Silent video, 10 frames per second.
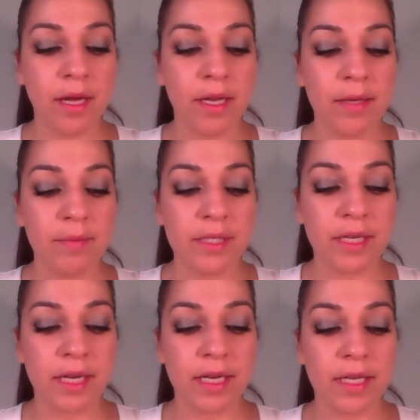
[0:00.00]
a
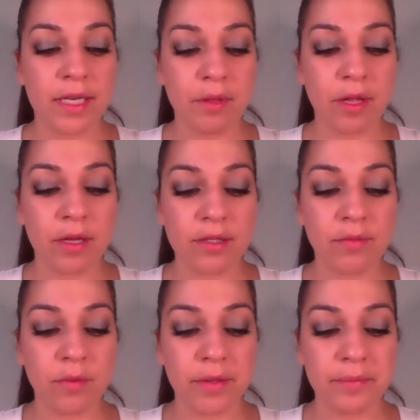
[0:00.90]
lipstick, and a lip gloss
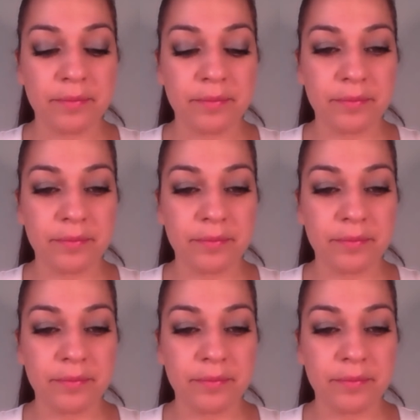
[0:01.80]
in one.